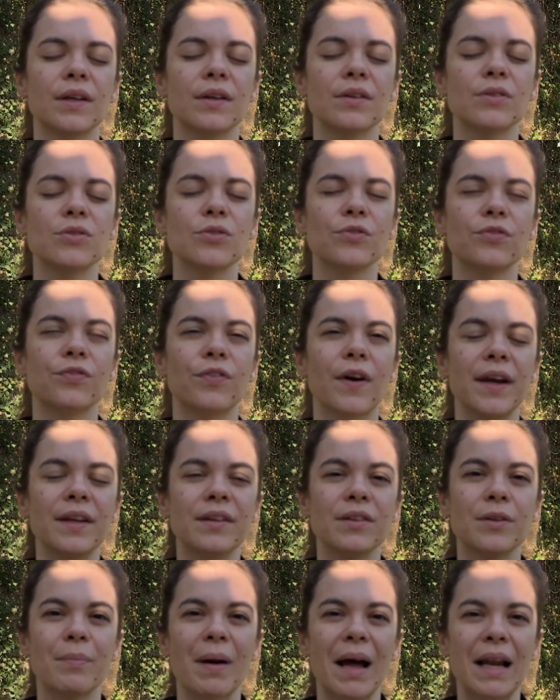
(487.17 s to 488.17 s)
to find
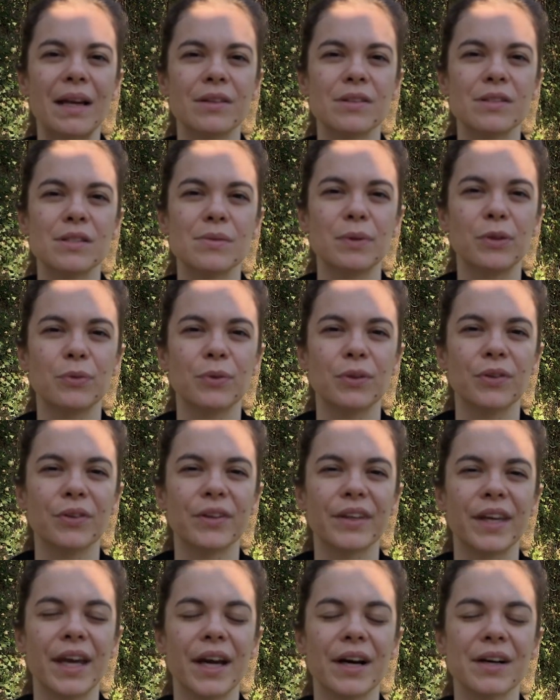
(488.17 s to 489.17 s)
the balance between the
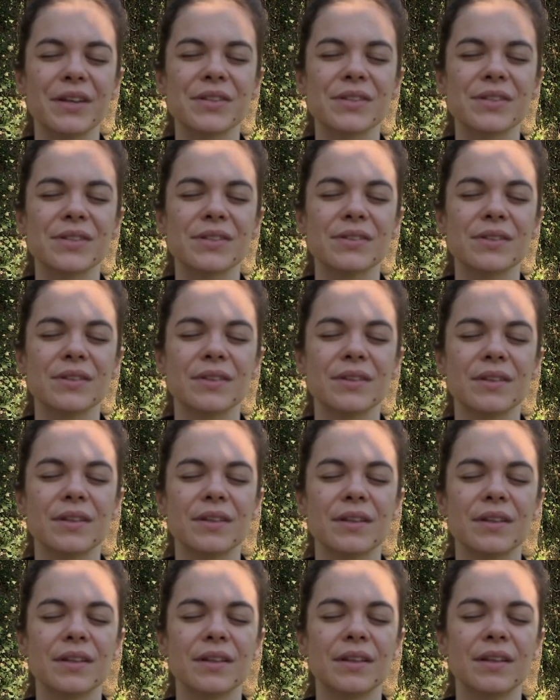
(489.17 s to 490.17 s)
chaos
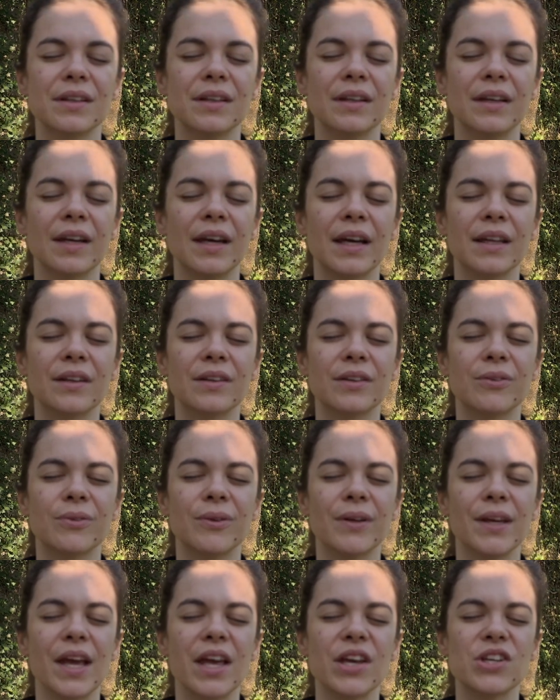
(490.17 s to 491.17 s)
and the
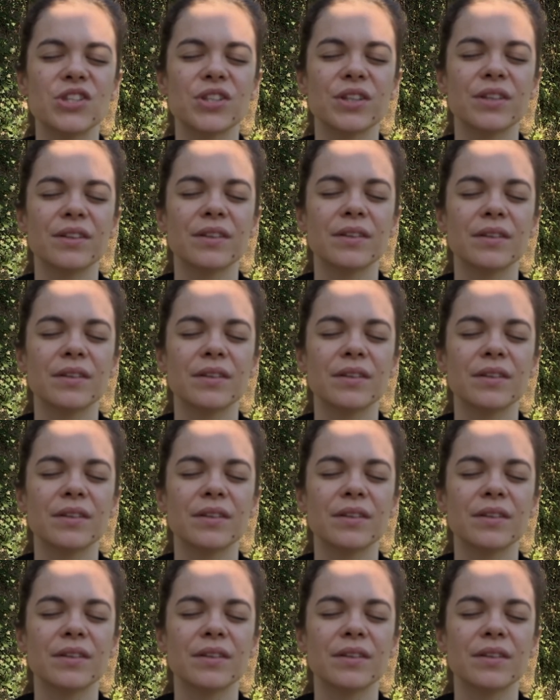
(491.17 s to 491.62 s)
creation.